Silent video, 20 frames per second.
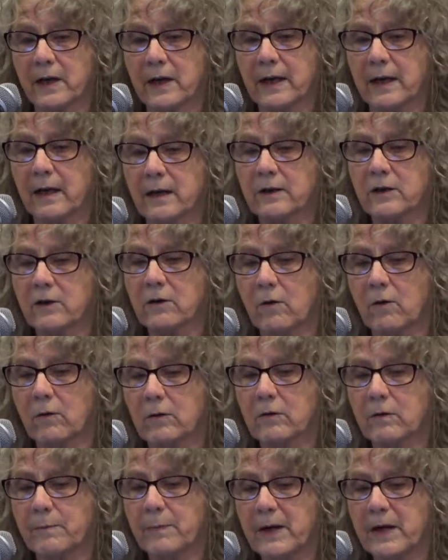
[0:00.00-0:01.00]
against
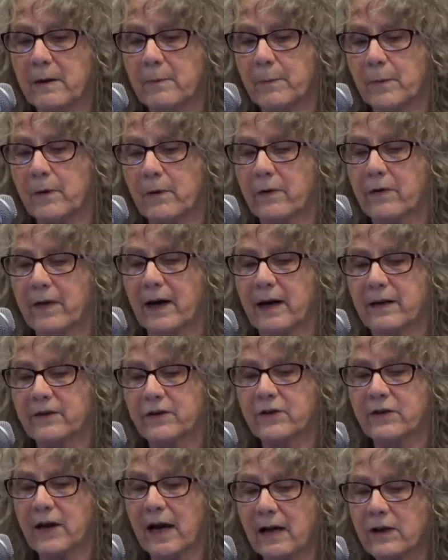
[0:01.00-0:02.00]
older people that
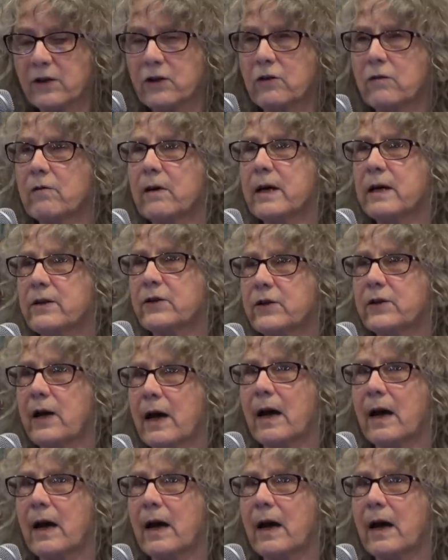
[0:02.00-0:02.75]
saturates